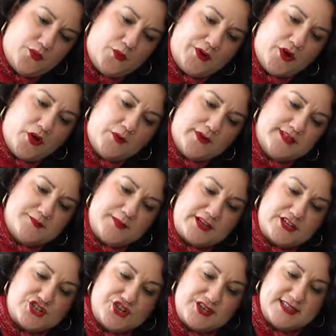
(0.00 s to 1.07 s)
And you wanna always
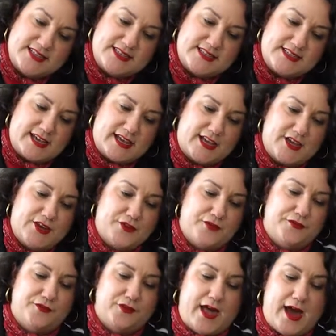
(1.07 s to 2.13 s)
make sure to stick
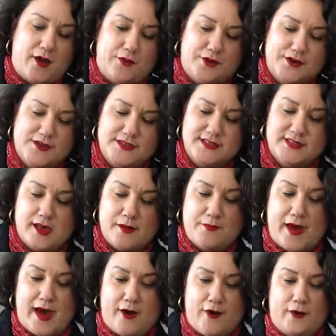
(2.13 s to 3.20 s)
your flowers
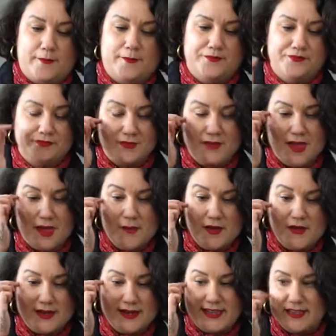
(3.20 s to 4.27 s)
about
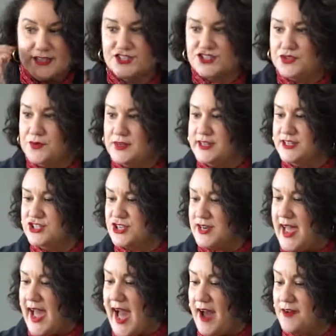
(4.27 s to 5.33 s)
about an inch to an inch
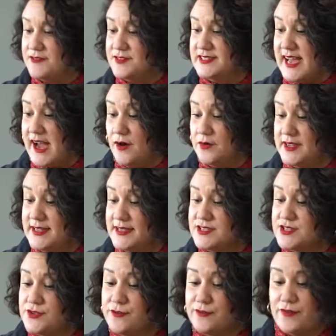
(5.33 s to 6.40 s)
and a half down
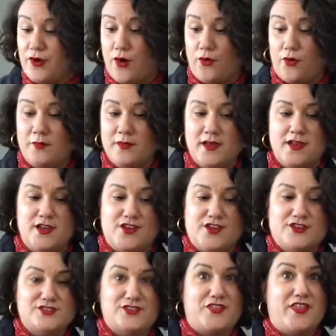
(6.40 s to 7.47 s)
into the foam
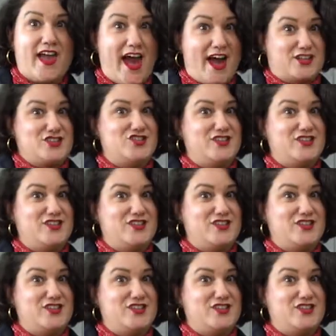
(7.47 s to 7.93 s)
so that they